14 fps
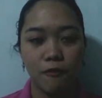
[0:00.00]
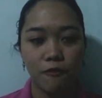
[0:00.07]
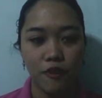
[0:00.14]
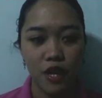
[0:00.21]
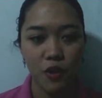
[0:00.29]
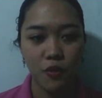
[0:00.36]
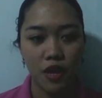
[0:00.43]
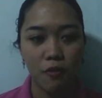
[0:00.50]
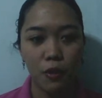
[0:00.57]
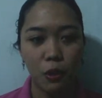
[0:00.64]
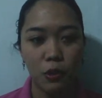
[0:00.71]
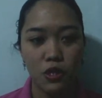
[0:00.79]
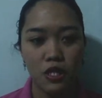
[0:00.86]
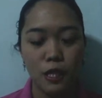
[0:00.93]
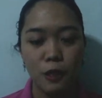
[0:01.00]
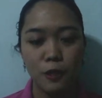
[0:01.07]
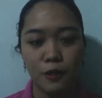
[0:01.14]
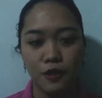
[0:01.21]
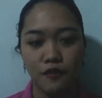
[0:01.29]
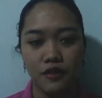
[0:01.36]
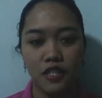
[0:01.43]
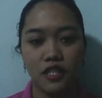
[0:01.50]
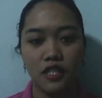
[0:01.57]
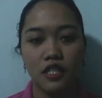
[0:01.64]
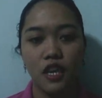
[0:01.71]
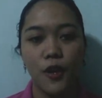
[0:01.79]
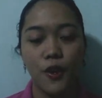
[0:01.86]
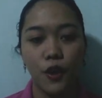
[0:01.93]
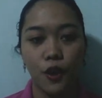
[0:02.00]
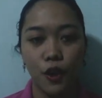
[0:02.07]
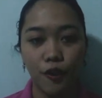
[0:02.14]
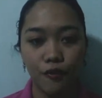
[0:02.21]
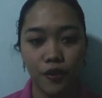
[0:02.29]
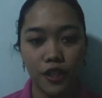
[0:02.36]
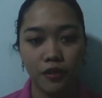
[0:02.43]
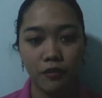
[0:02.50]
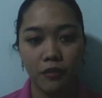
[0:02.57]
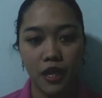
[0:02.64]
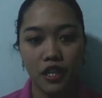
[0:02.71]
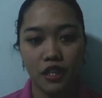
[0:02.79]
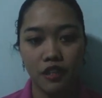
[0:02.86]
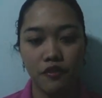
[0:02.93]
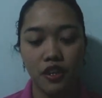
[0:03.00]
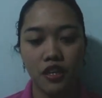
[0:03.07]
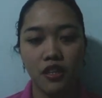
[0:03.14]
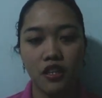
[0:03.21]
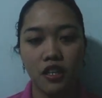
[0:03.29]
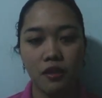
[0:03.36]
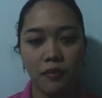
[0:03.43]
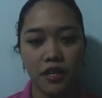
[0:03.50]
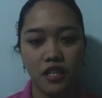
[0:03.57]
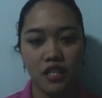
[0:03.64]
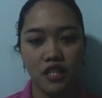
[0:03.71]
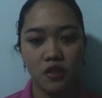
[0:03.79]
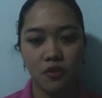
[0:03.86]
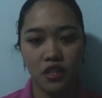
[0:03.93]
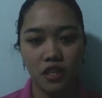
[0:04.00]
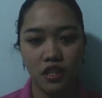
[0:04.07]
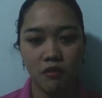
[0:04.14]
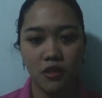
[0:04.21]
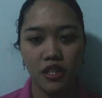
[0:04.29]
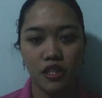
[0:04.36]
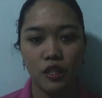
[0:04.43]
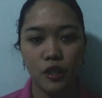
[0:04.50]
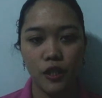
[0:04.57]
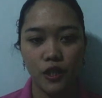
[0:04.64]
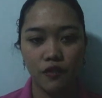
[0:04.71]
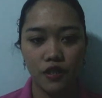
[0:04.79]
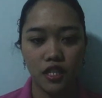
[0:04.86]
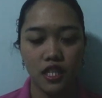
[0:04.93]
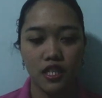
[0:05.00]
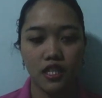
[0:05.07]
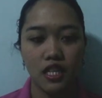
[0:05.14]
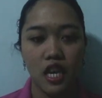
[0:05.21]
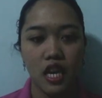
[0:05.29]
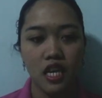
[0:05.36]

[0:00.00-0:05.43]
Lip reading: Free web hosting service, offered by different companies with limited services,